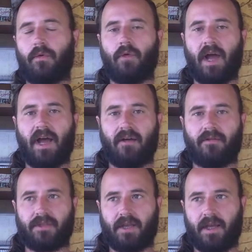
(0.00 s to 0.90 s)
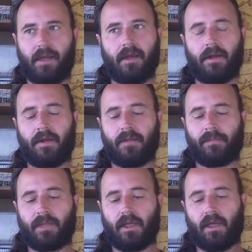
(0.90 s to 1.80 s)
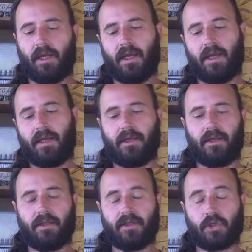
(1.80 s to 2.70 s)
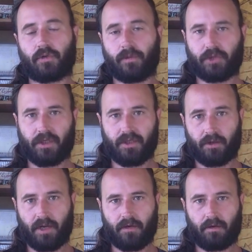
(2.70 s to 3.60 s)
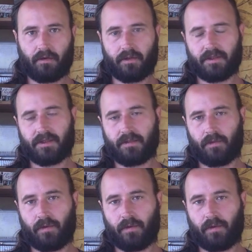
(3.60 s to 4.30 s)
who have, say, a disruption in their endocrine system,